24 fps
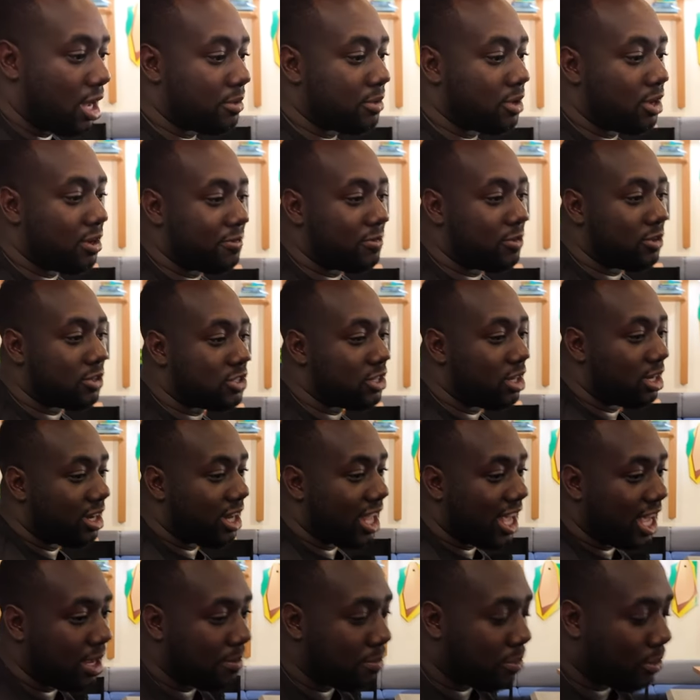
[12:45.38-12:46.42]
I'm going for a solid
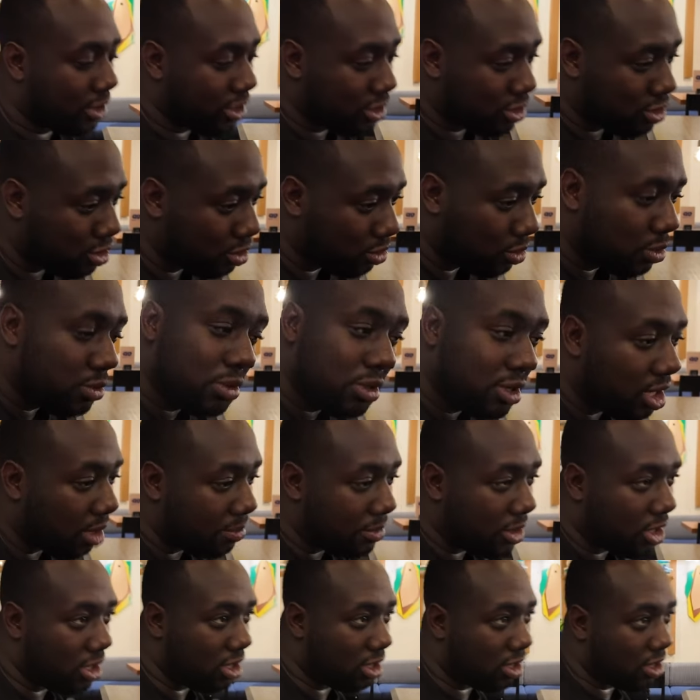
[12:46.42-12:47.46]
8.2. I'm
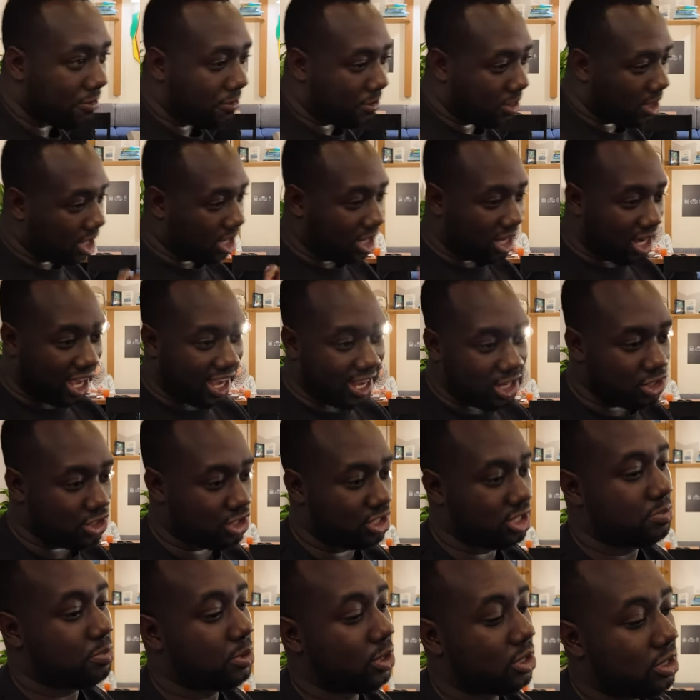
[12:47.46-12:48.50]
not going to go for the 9
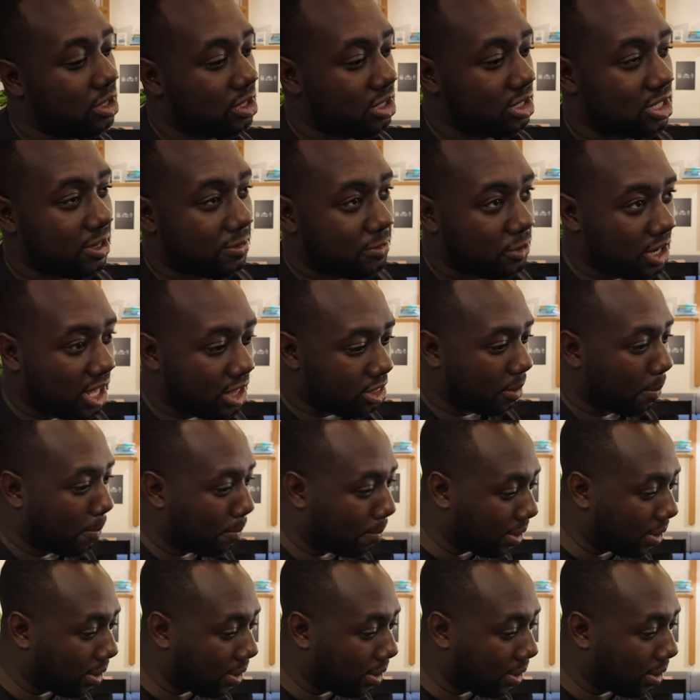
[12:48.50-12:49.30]
just because I feel like the